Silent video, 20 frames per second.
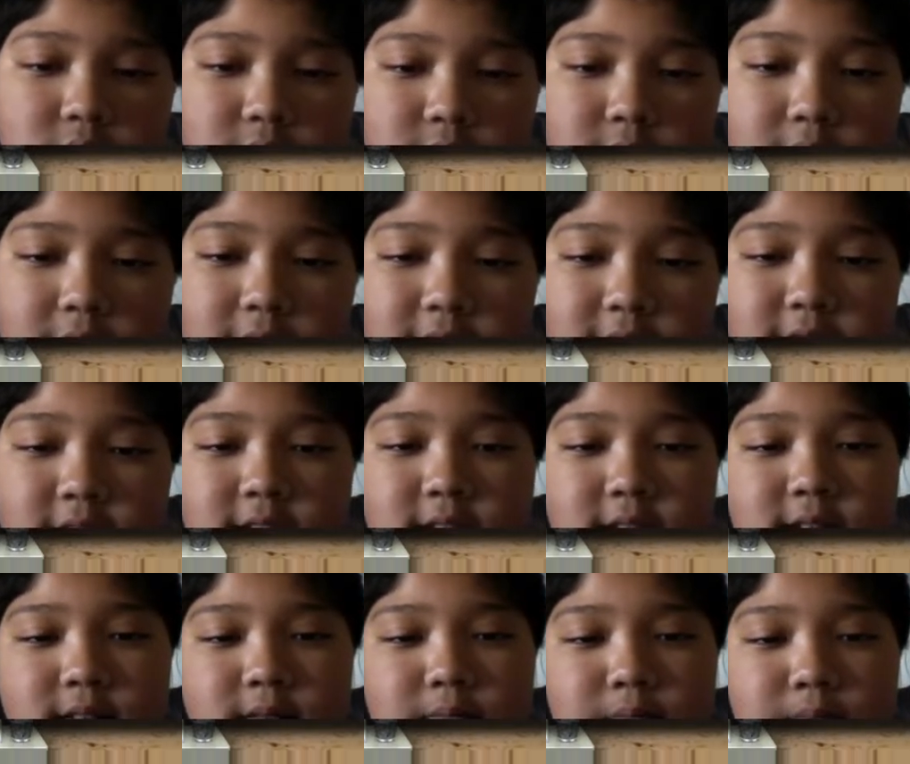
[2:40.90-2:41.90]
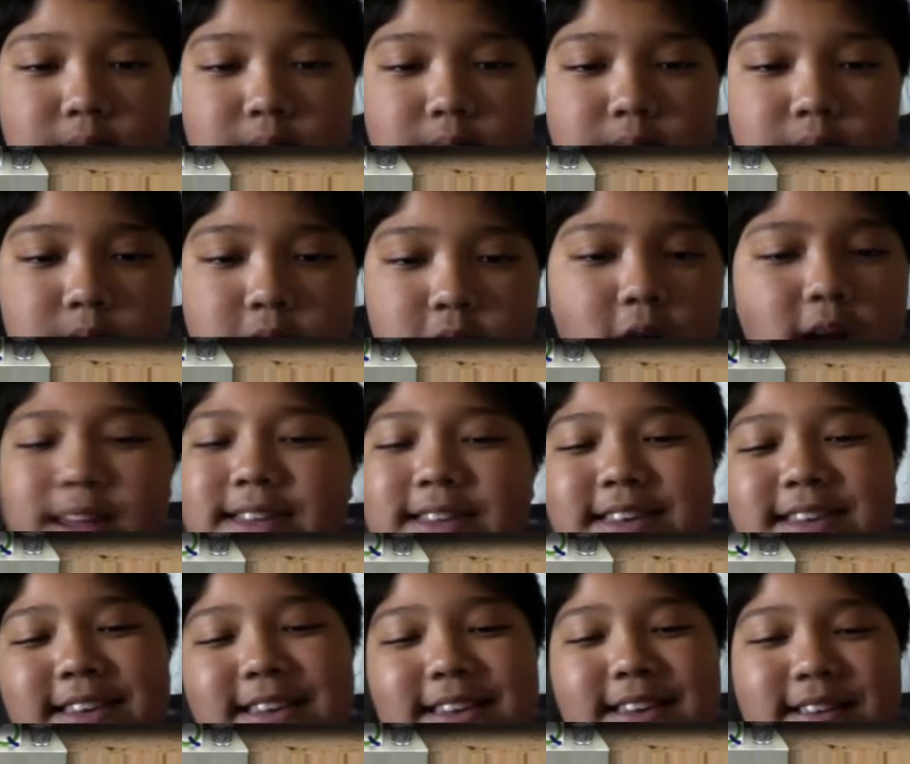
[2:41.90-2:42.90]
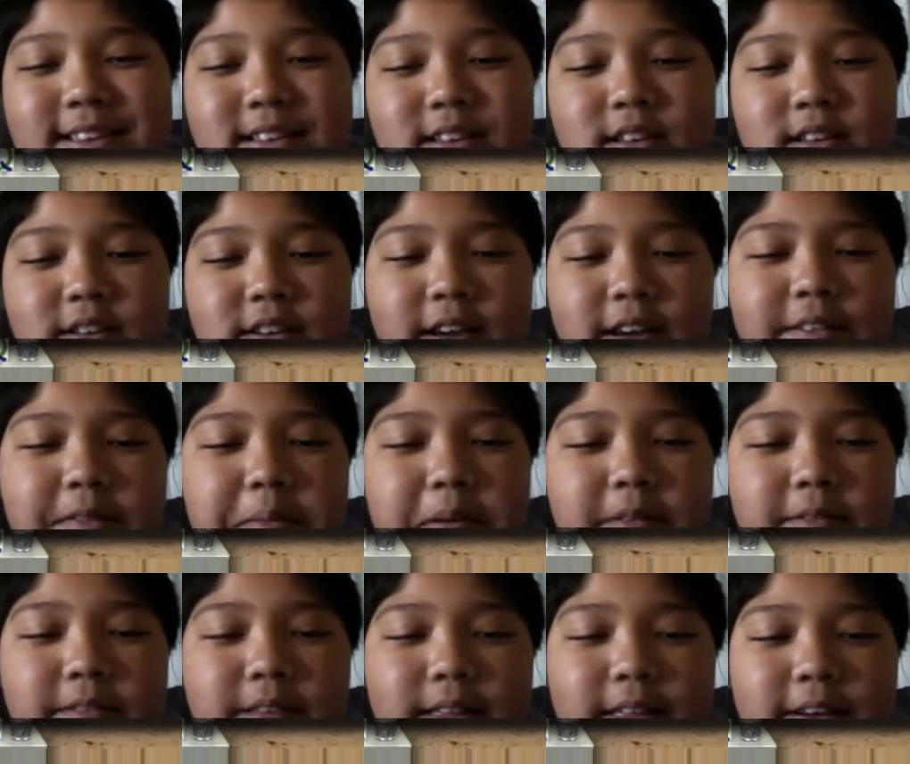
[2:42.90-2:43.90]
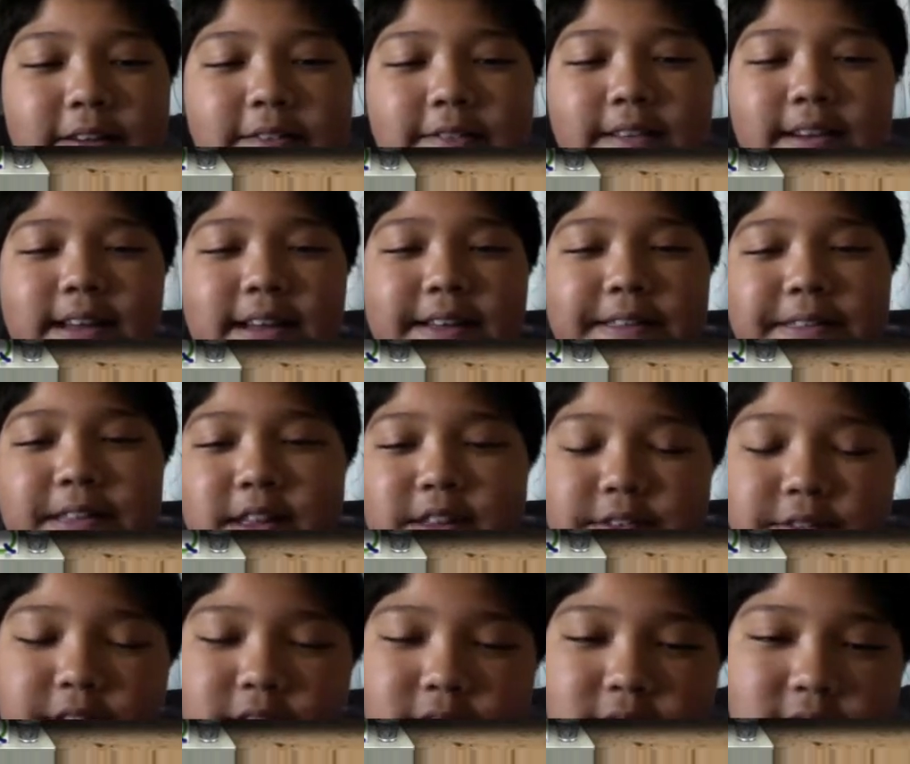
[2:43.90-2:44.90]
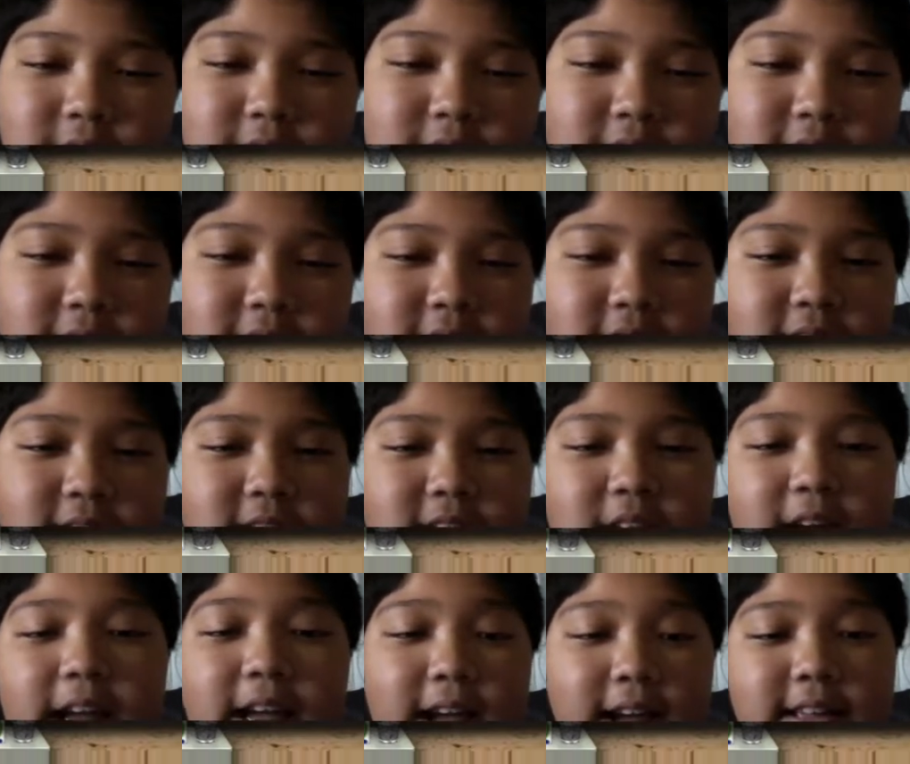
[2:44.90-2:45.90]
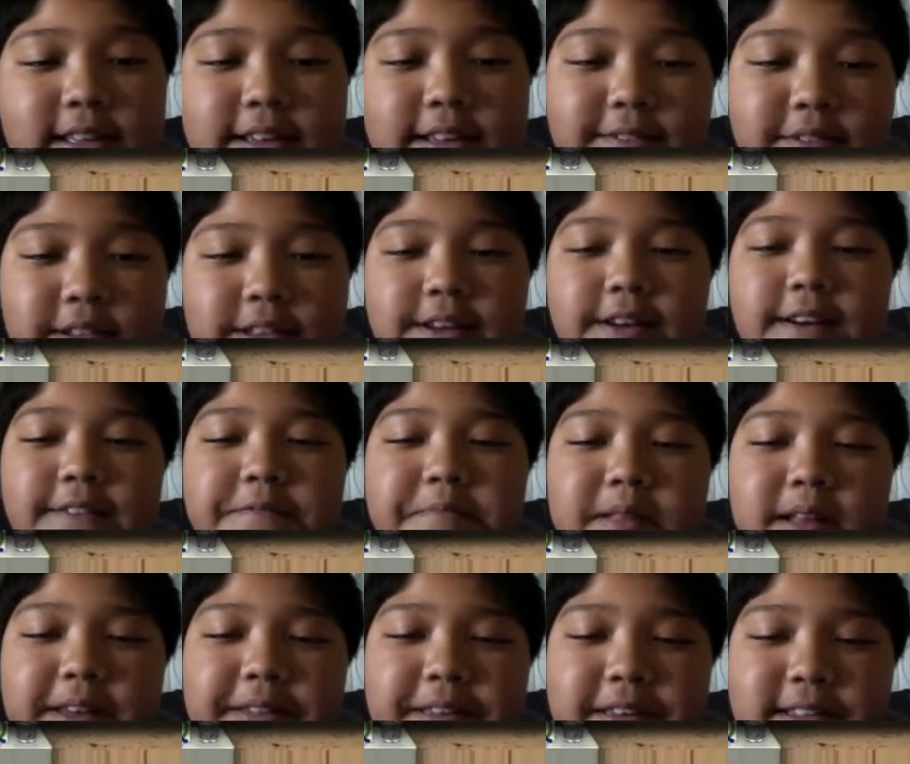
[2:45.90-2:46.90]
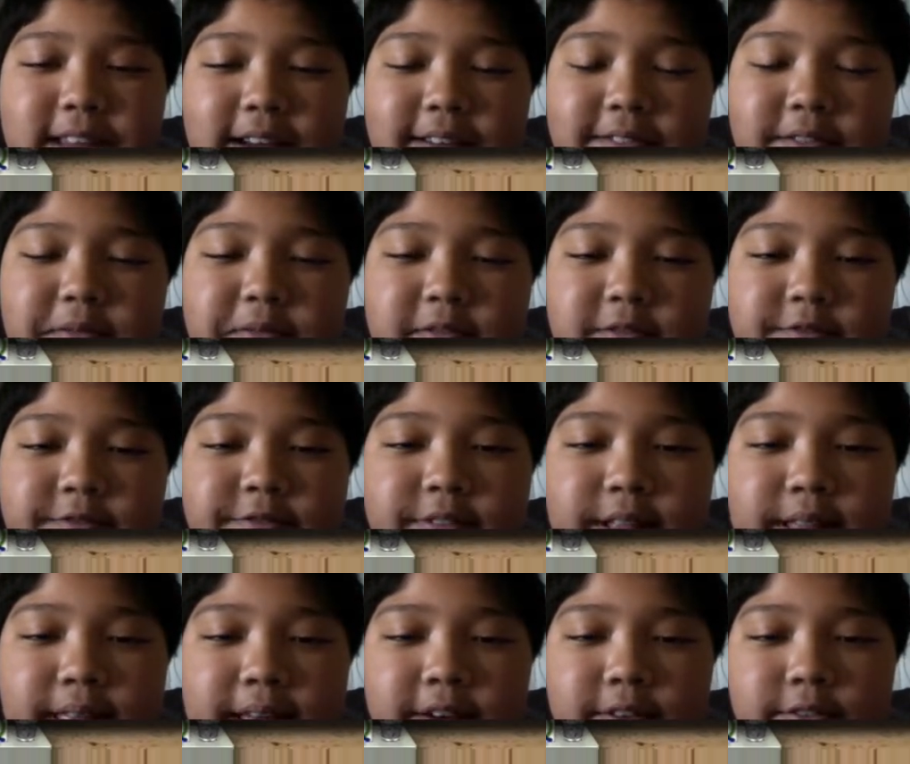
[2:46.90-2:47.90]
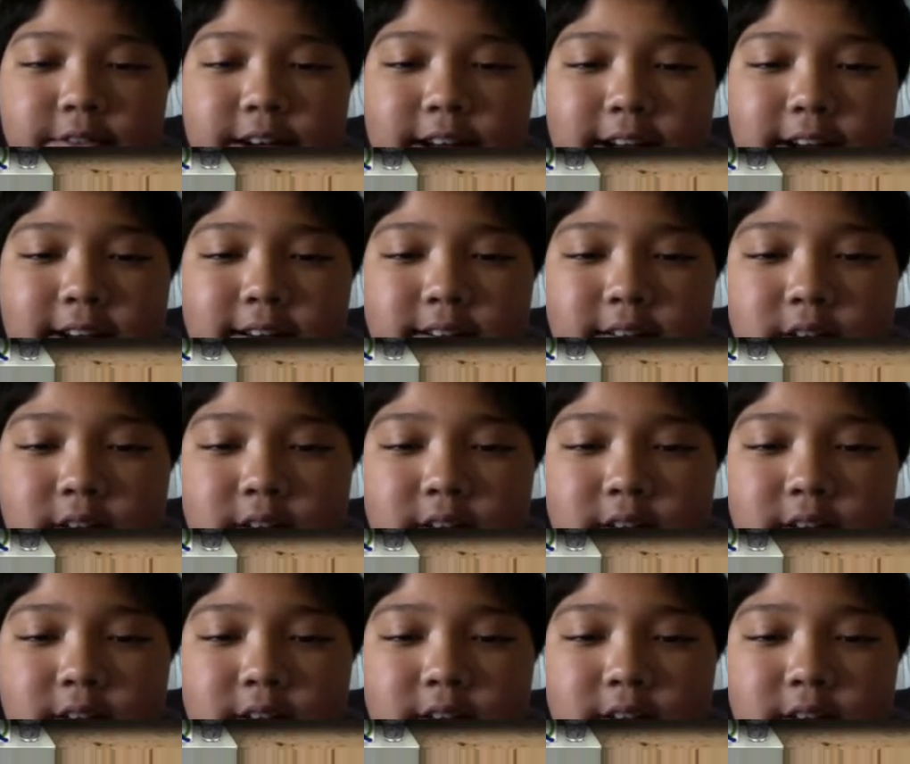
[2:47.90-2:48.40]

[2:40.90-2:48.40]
Rock. What? You have to be really quick on this one. I, I even though i played this, I have to be really quick.